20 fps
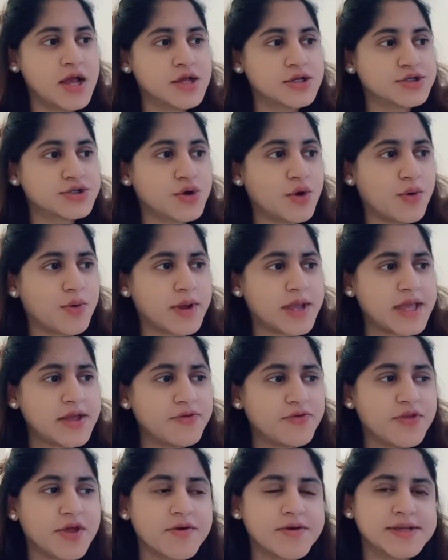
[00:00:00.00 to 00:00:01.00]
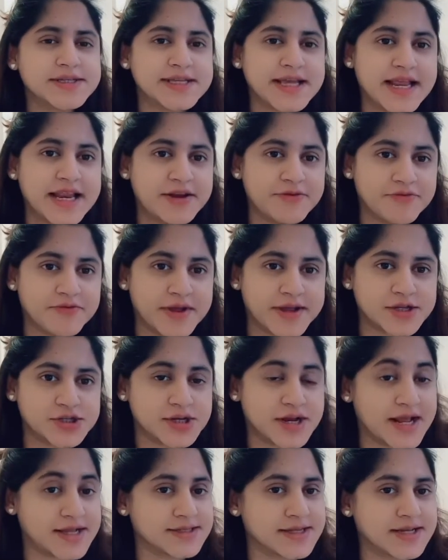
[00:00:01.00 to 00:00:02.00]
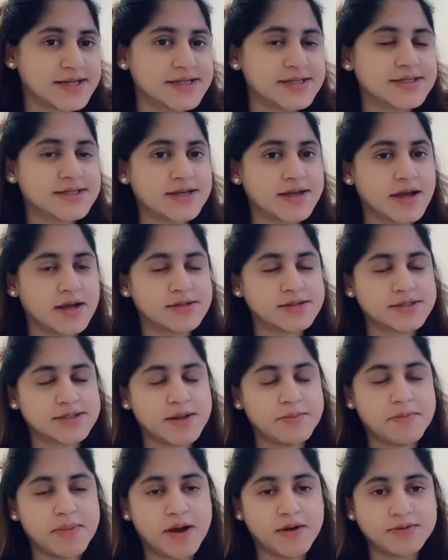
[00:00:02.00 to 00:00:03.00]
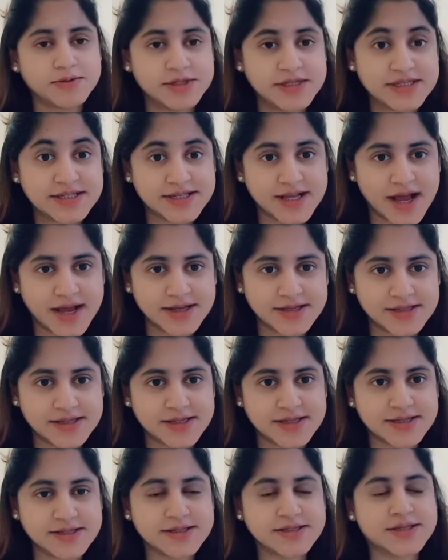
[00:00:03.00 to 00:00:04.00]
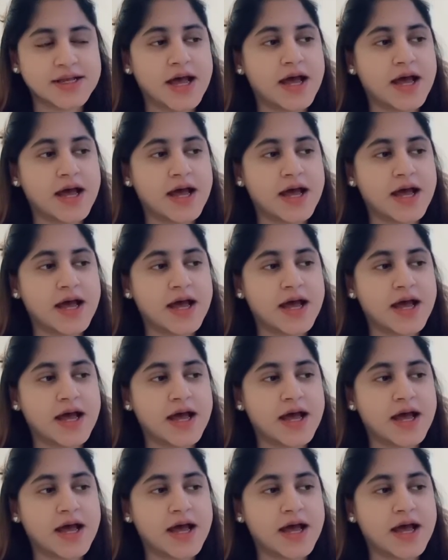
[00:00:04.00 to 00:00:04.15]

So if there is an infection, as I discussed about discitis,